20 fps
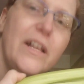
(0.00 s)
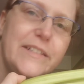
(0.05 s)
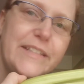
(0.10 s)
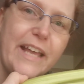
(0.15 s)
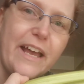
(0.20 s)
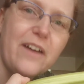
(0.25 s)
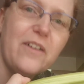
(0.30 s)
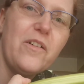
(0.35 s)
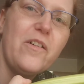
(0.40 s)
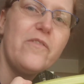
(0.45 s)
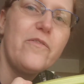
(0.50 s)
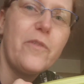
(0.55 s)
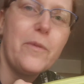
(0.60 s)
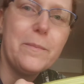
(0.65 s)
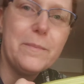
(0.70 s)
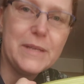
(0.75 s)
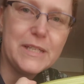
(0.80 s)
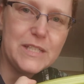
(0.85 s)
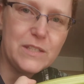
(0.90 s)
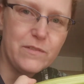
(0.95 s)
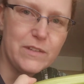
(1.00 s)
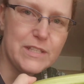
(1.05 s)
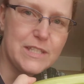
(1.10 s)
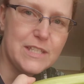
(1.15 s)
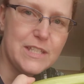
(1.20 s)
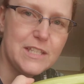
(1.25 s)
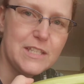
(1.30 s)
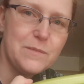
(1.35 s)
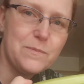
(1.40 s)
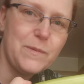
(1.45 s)
Now, from Misfits,
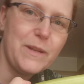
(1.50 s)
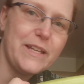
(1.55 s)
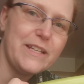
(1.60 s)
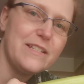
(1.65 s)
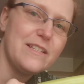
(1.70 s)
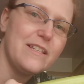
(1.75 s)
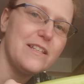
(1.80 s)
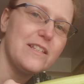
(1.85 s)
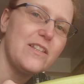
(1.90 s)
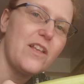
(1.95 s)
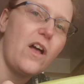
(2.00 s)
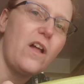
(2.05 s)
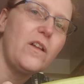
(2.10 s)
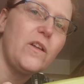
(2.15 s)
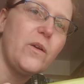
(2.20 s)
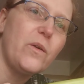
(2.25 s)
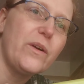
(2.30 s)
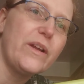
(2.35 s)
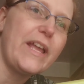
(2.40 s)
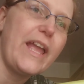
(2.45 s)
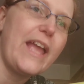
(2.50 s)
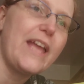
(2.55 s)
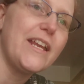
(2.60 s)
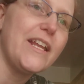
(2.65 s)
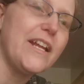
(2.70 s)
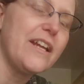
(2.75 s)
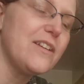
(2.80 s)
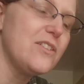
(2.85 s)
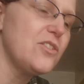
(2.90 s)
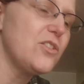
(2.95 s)
this place is all
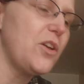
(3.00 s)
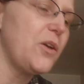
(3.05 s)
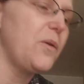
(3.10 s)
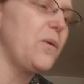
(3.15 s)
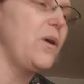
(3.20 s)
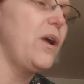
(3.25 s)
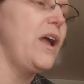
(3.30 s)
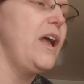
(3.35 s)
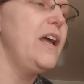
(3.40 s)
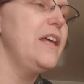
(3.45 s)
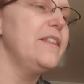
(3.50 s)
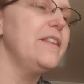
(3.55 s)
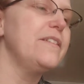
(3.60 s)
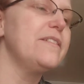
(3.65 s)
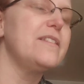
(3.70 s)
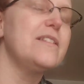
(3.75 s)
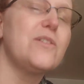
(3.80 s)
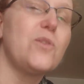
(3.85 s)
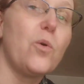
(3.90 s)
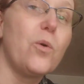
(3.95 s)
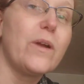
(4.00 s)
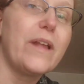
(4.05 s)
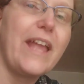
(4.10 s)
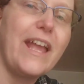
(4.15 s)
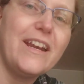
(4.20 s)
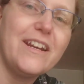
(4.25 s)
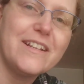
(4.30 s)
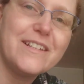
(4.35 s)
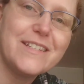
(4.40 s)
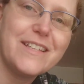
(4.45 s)
organic. So this is
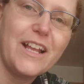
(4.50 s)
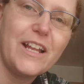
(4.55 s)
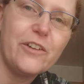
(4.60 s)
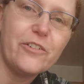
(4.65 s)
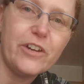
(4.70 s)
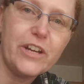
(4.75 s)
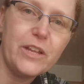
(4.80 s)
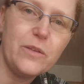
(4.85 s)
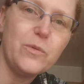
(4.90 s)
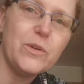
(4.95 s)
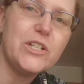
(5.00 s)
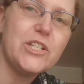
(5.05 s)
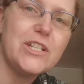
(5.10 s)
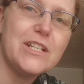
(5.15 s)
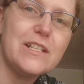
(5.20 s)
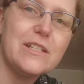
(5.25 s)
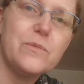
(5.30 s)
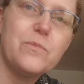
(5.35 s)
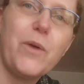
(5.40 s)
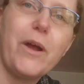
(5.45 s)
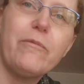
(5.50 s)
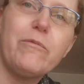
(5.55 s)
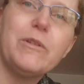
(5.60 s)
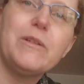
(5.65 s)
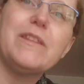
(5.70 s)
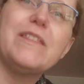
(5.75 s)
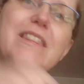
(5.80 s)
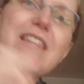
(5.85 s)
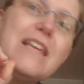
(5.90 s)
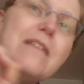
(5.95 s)
organic celery, which is probably
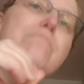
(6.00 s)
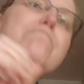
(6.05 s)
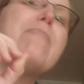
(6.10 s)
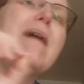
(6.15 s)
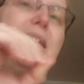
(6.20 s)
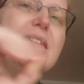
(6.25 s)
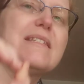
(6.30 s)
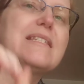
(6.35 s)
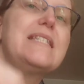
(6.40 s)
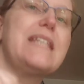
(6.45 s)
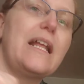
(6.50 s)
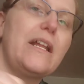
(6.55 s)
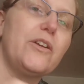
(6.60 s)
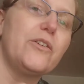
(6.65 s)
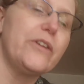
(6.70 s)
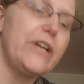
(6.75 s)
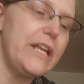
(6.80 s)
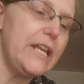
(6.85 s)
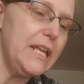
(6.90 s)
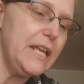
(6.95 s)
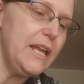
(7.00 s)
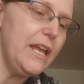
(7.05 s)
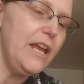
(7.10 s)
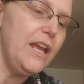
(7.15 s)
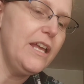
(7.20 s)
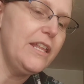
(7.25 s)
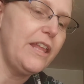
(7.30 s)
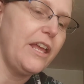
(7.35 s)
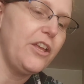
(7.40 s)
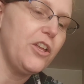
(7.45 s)
the best celery
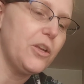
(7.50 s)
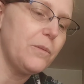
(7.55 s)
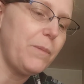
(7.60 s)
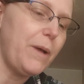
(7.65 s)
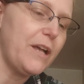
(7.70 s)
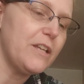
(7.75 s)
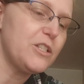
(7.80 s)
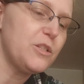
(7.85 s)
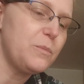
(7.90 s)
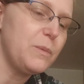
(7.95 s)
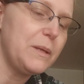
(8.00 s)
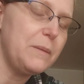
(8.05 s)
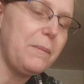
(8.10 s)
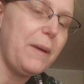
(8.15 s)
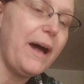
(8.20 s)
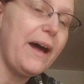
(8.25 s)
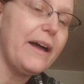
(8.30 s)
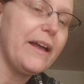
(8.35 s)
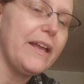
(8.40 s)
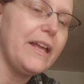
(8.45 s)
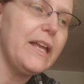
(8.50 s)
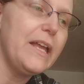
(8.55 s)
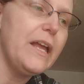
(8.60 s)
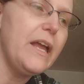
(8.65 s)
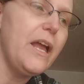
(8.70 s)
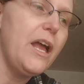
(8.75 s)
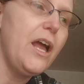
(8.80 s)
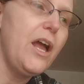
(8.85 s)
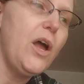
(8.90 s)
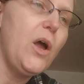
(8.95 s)
that you could possibly buy.
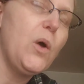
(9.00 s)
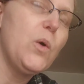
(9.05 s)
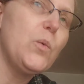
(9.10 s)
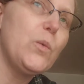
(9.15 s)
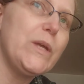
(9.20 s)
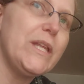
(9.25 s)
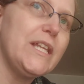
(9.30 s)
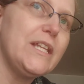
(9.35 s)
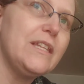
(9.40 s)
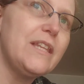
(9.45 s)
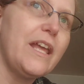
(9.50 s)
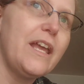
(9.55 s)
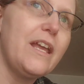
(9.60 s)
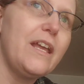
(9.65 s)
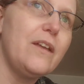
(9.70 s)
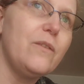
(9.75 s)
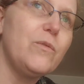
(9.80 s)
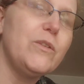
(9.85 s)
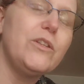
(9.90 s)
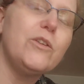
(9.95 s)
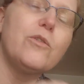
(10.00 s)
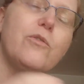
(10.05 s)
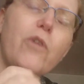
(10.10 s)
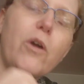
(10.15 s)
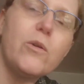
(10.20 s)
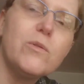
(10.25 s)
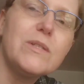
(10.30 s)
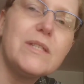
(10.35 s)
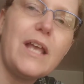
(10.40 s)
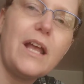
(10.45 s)
When you
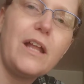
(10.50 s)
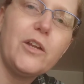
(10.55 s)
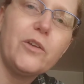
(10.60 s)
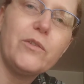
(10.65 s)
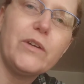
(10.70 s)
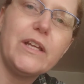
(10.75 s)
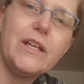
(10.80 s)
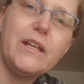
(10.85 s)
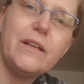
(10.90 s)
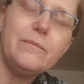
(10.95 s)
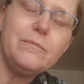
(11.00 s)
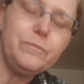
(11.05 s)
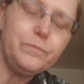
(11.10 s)
grow celery,